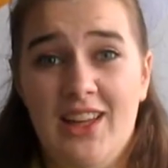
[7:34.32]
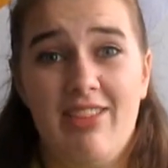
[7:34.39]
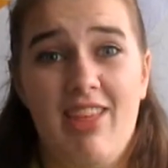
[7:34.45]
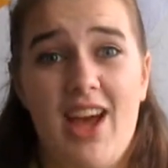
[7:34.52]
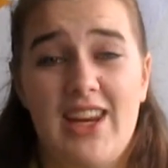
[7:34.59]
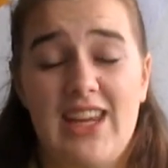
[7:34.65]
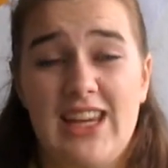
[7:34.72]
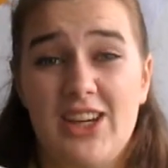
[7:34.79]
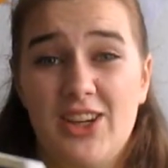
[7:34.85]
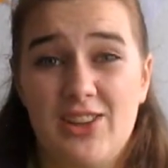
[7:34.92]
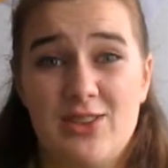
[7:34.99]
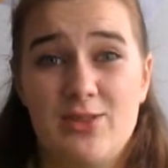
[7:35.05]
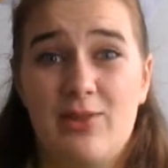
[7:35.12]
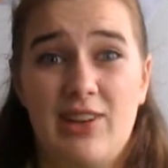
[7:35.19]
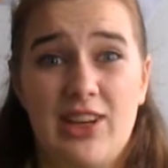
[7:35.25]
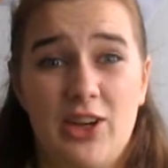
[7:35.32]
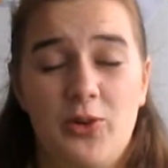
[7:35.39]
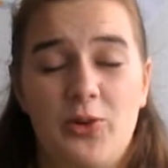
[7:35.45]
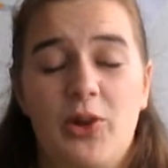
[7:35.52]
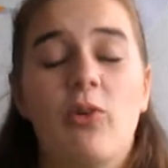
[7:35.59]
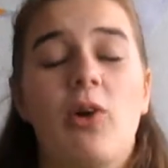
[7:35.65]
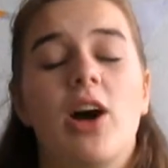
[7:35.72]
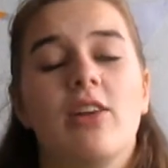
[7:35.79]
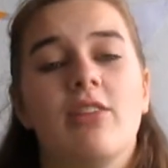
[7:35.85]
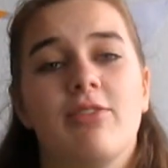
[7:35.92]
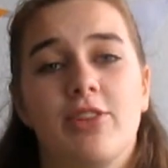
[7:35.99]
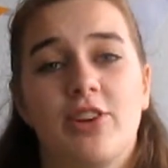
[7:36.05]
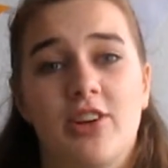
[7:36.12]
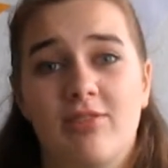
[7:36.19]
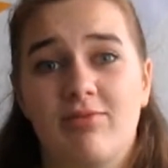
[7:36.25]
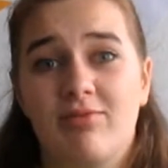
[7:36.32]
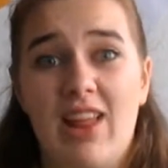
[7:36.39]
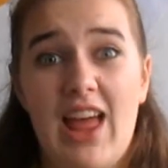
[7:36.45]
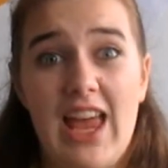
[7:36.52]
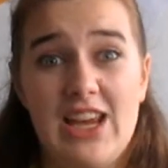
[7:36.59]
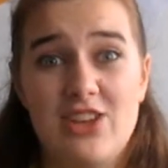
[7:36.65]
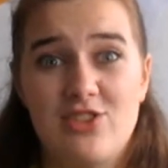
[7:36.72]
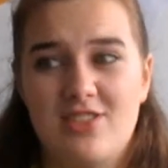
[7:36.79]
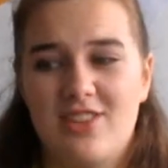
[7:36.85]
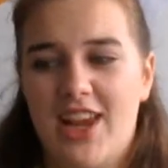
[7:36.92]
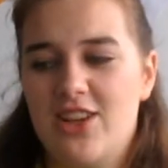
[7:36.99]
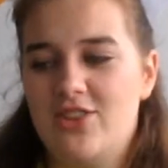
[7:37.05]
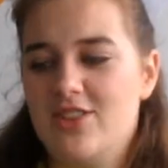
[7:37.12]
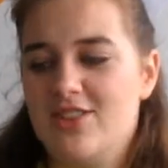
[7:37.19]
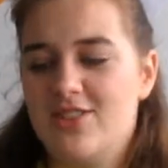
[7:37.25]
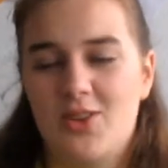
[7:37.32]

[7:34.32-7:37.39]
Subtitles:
that here, this video would go on for ages and ages,